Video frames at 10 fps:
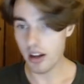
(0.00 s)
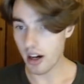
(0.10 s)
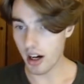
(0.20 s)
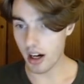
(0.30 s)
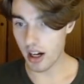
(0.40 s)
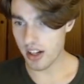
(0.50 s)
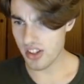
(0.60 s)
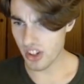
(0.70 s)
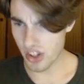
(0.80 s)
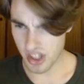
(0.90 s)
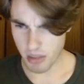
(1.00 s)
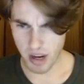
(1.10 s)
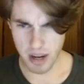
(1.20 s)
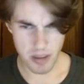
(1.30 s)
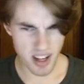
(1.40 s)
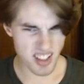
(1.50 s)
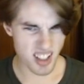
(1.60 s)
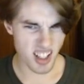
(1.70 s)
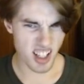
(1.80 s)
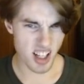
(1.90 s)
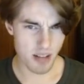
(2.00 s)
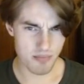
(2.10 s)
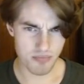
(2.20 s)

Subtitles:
So somewhere in Pakistan here.